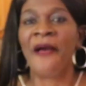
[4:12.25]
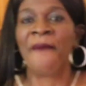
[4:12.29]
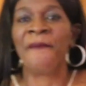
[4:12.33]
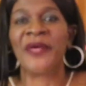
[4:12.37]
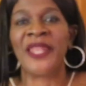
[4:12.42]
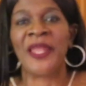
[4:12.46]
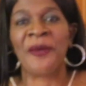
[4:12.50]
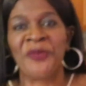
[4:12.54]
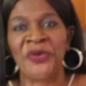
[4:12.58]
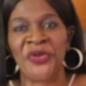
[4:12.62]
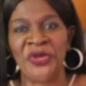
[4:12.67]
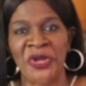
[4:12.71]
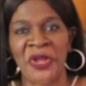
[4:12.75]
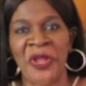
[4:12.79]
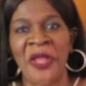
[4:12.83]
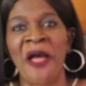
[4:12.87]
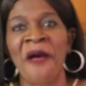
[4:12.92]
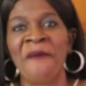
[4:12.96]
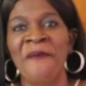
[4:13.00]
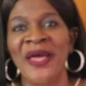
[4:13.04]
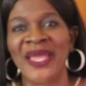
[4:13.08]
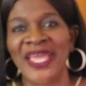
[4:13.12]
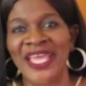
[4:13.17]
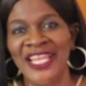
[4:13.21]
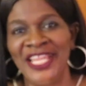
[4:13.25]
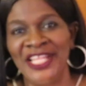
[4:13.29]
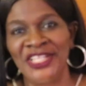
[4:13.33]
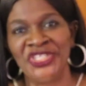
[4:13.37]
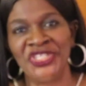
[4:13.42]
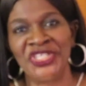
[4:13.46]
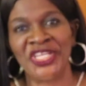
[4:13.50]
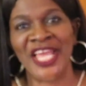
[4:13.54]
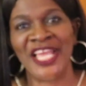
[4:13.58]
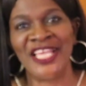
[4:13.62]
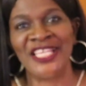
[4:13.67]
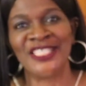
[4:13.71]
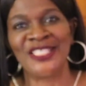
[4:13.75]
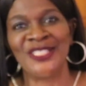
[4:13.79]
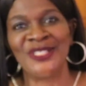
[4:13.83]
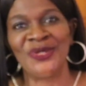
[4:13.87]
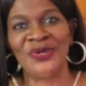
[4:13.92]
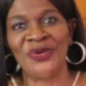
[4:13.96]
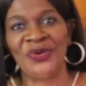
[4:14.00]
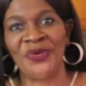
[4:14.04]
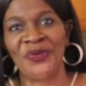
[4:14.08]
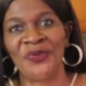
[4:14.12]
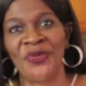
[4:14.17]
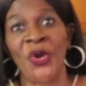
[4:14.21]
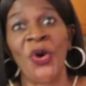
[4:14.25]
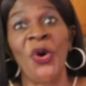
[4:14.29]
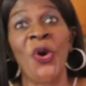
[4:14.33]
but I'm going to come back and let you guys know.